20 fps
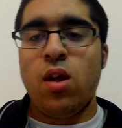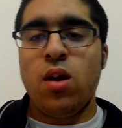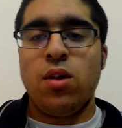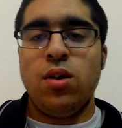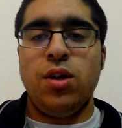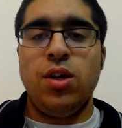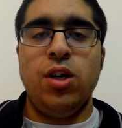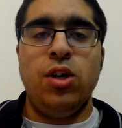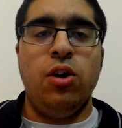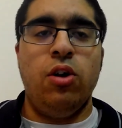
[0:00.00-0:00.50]

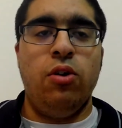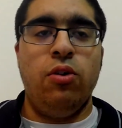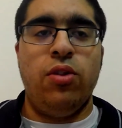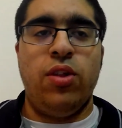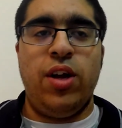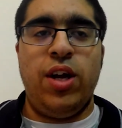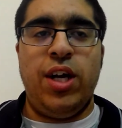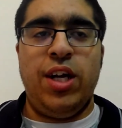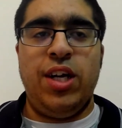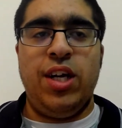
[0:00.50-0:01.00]

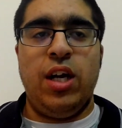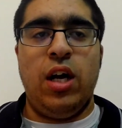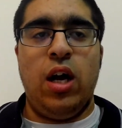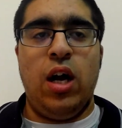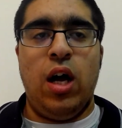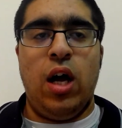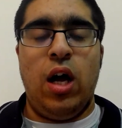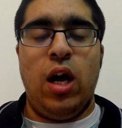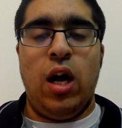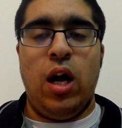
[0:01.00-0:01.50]
they
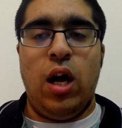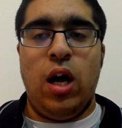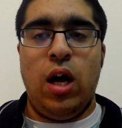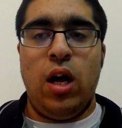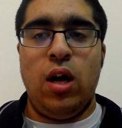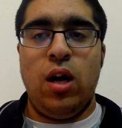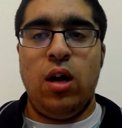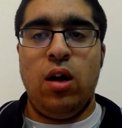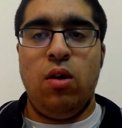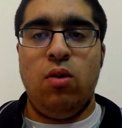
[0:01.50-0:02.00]

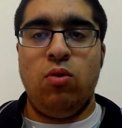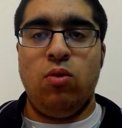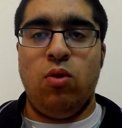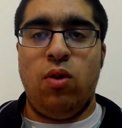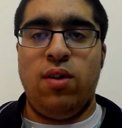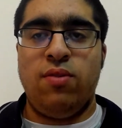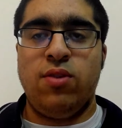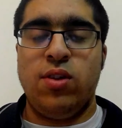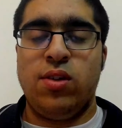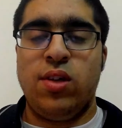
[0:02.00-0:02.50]
what do I
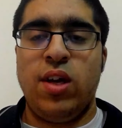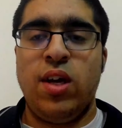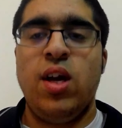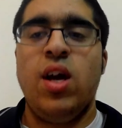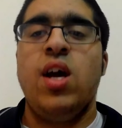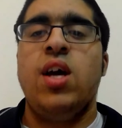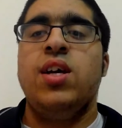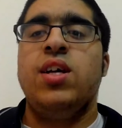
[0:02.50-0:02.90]
have to say?